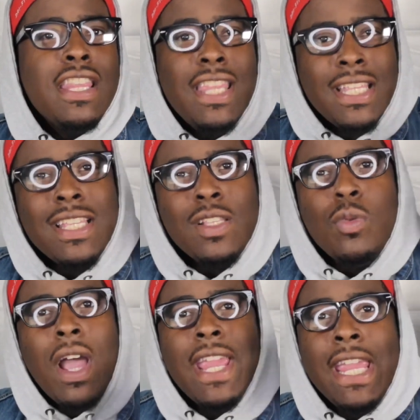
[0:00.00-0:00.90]
This is
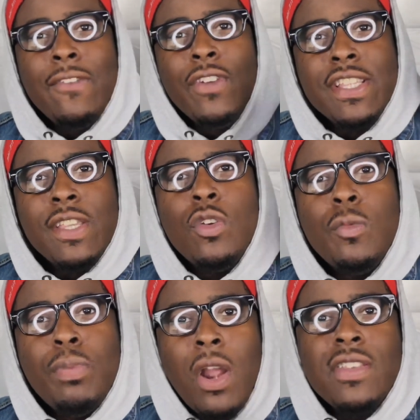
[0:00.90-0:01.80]
why every single
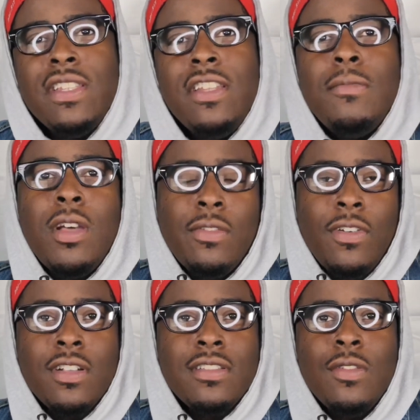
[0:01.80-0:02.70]
person in the
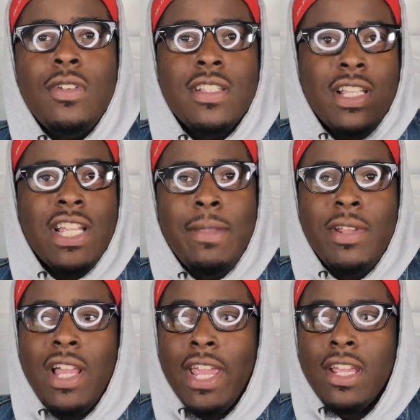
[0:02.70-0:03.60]
motherfucking school is looking at me
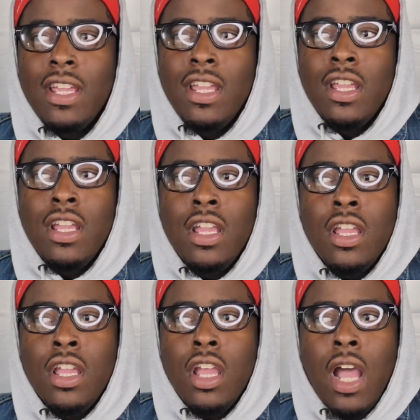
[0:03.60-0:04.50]
like
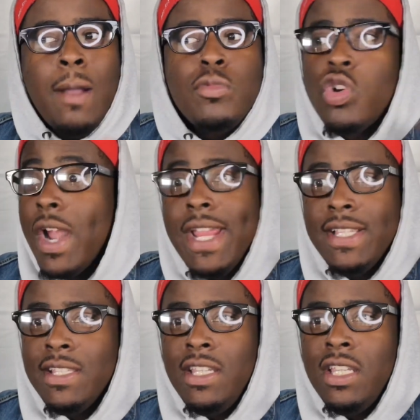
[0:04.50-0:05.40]
I'm
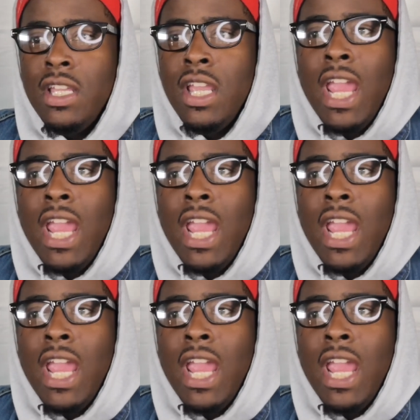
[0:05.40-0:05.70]
crazy.